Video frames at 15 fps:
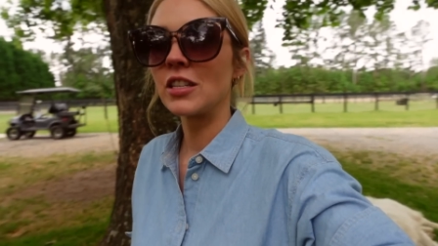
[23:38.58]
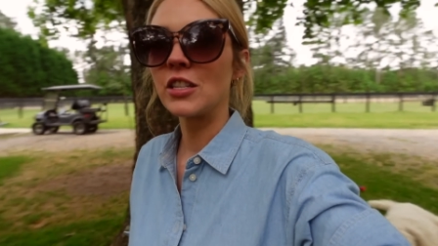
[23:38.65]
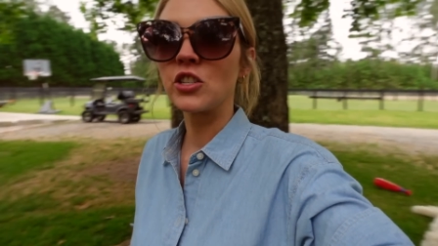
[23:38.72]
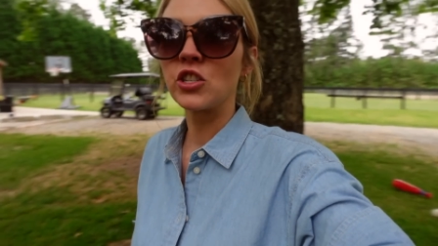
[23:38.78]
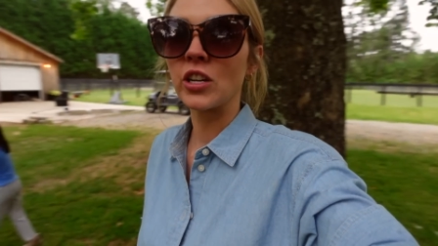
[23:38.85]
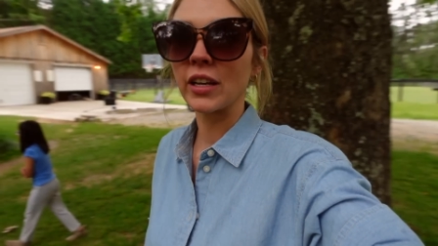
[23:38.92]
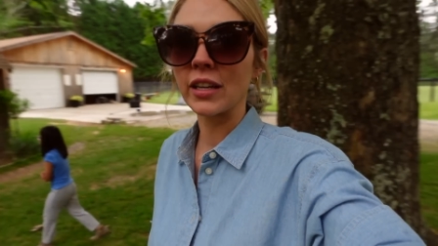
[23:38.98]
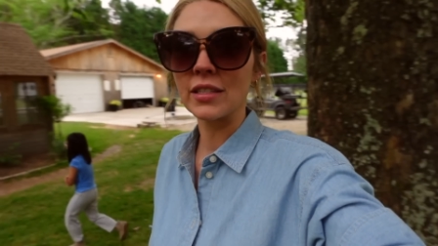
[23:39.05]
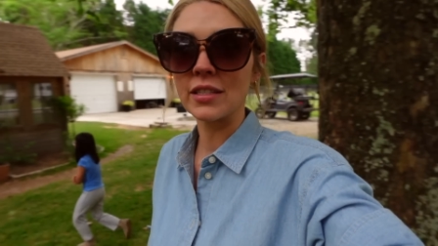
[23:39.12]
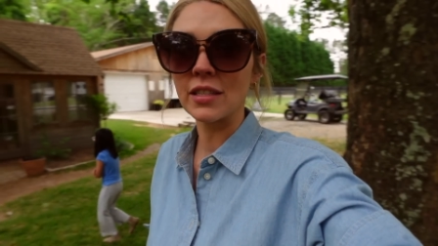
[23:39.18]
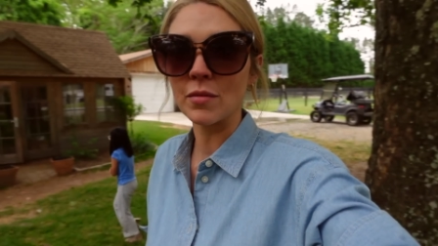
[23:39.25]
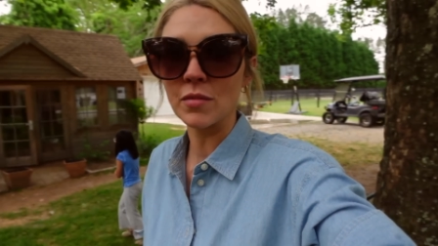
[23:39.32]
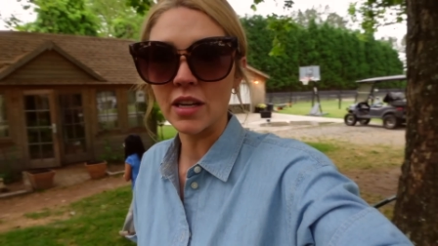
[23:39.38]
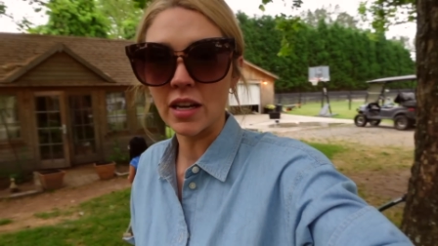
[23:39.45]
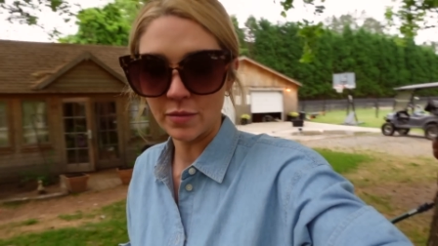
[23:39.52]
these chickens
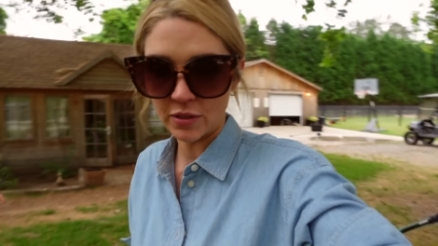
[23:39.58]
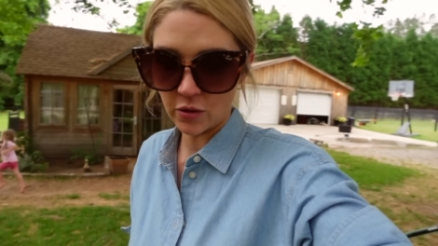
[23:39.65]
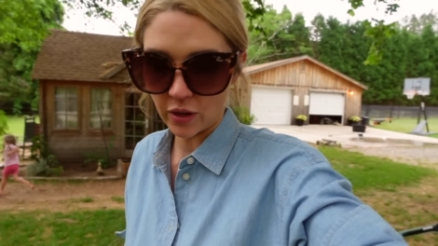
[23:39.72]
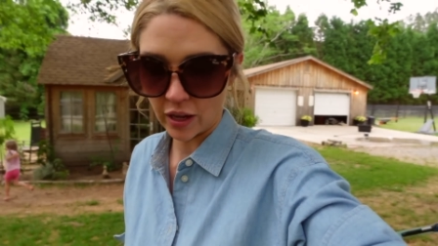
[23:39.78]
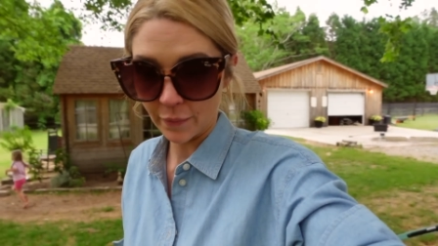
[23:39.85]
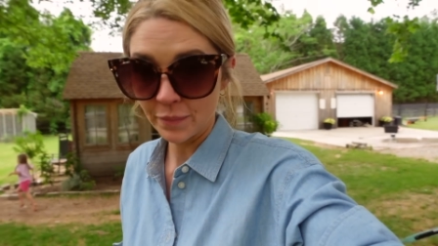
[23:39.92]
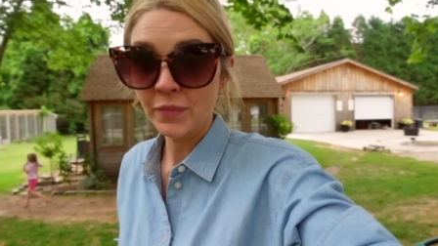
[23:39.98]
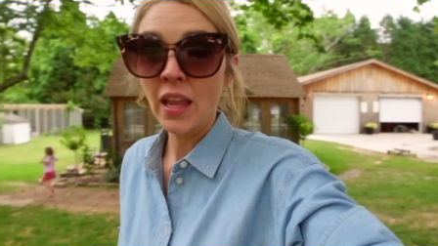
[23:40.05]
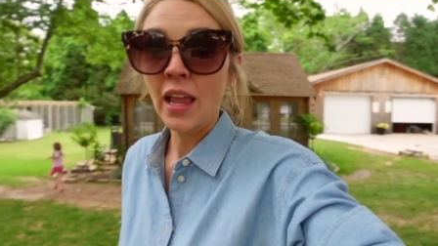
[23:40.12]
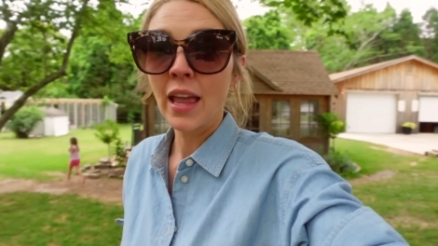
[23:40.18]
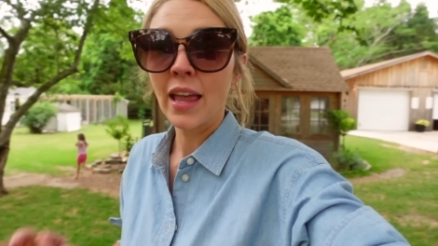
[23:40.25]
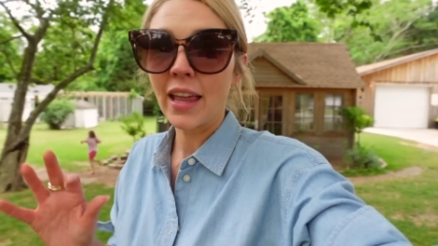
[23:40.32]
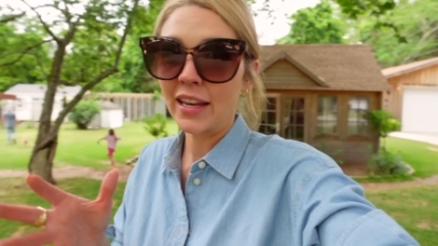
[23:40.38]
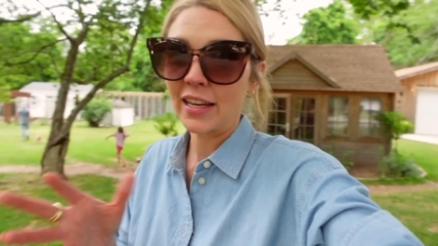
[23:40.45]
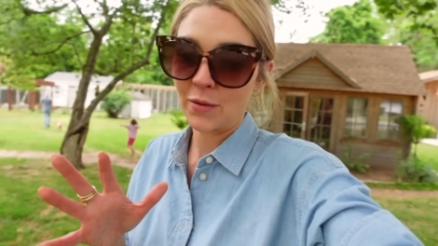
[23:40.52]
sometimes. Okay.
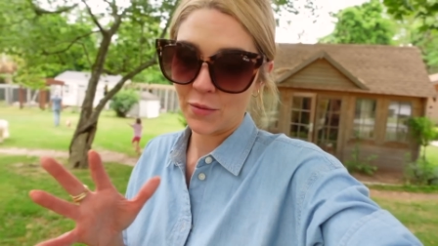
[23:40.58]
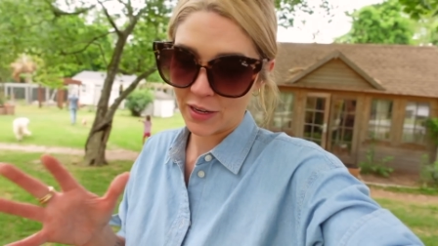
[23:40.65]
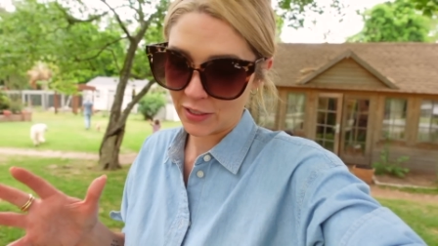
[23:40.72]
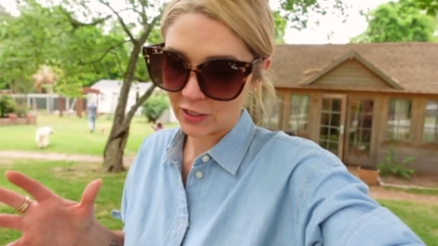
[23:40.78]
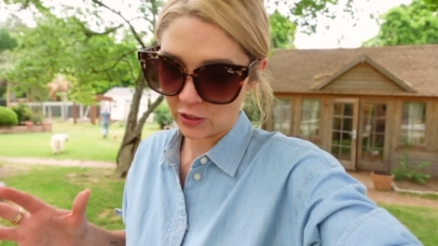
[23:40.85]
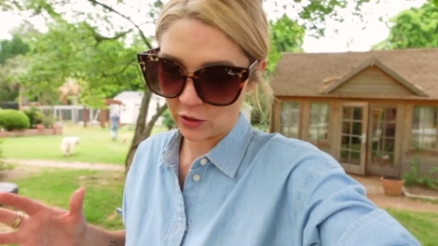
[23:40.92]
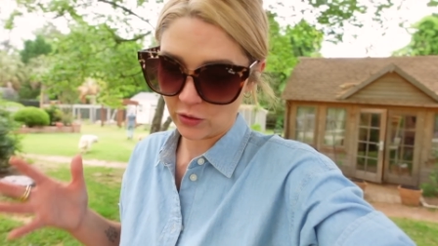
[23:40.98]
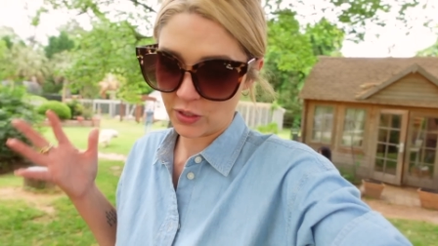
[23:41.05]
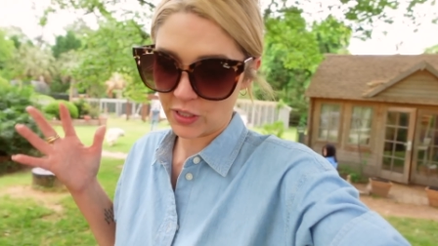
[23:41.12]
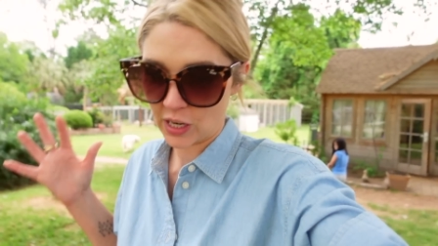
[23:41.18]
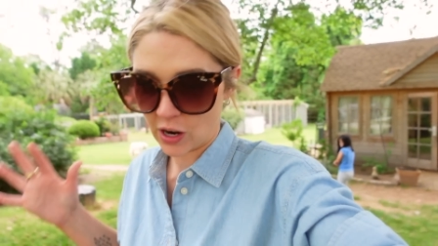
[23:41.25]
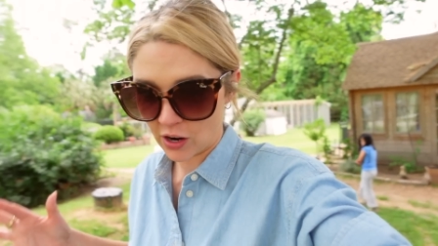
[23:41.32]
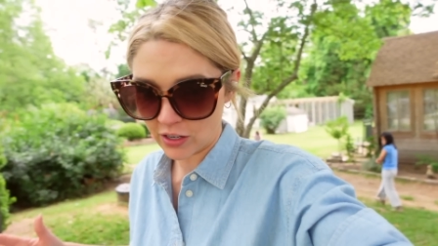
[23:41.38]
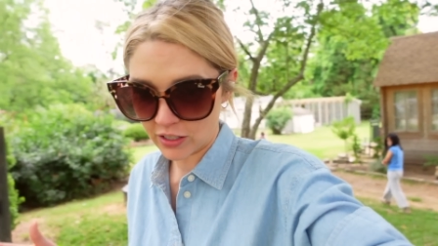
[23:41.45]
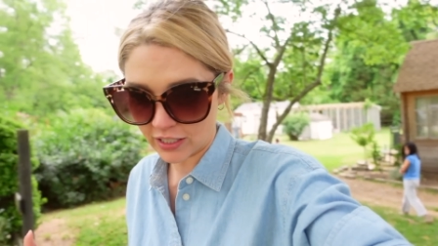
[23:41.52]
Anyway, so
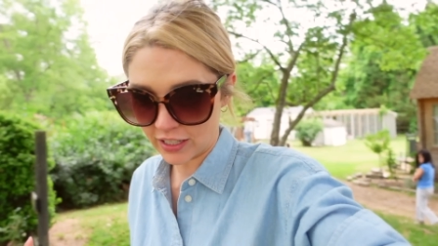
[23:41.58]
Ciara's